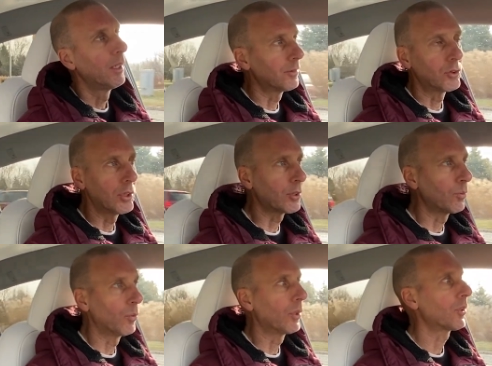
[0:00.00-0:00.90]
Just
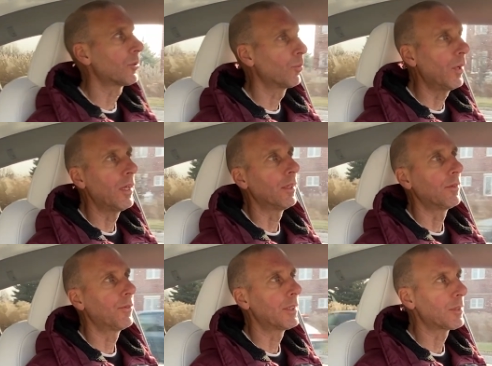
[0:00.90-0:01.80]
works well. It
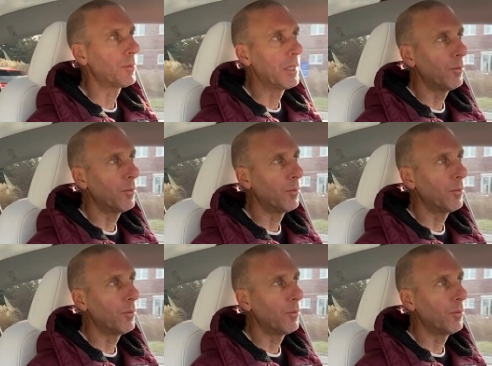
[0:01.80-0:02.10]
fits me